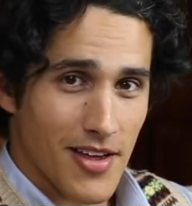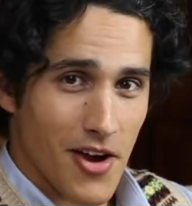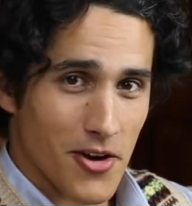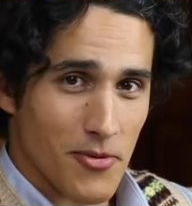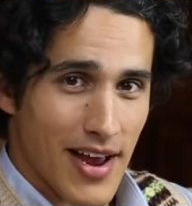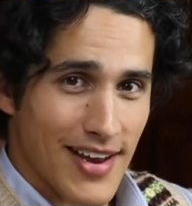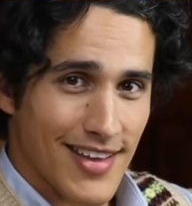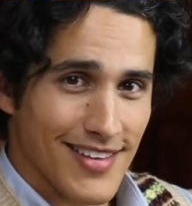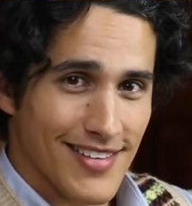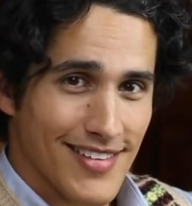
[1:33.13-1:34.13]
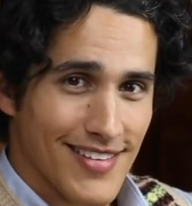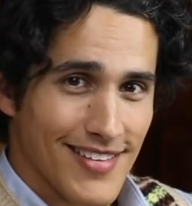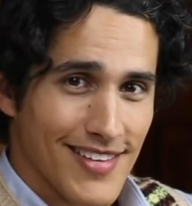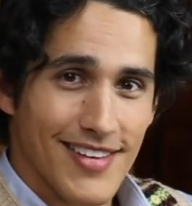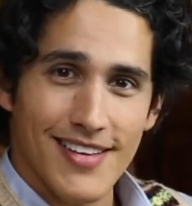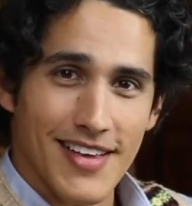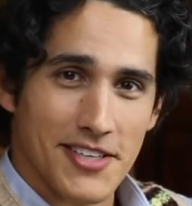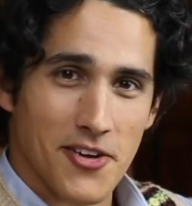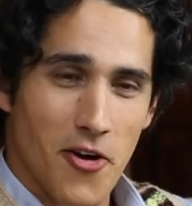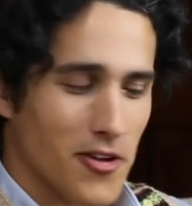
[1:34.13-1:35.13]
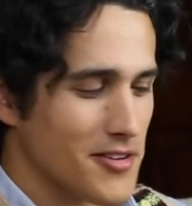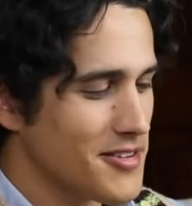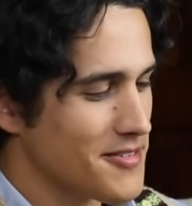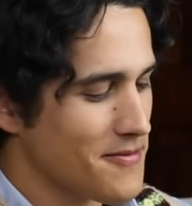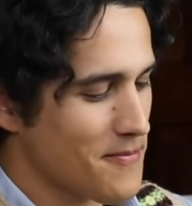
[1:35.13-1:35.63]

Are you ready? It's called